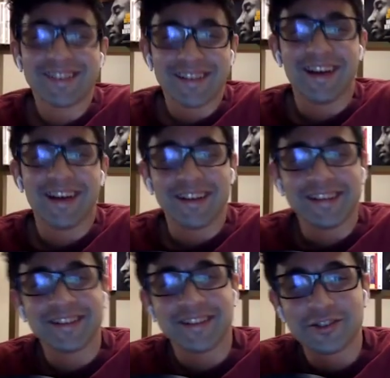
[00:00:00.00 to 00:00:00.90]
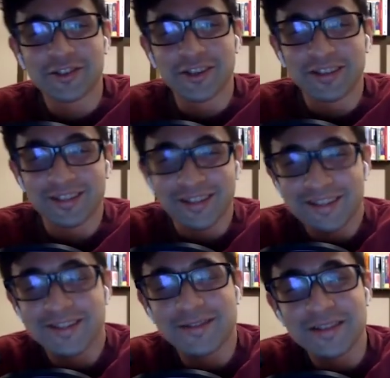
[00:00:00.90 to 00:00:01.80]
Yeah, you should.
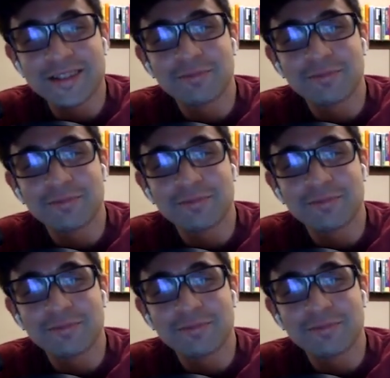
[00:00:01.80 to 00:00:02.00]
It's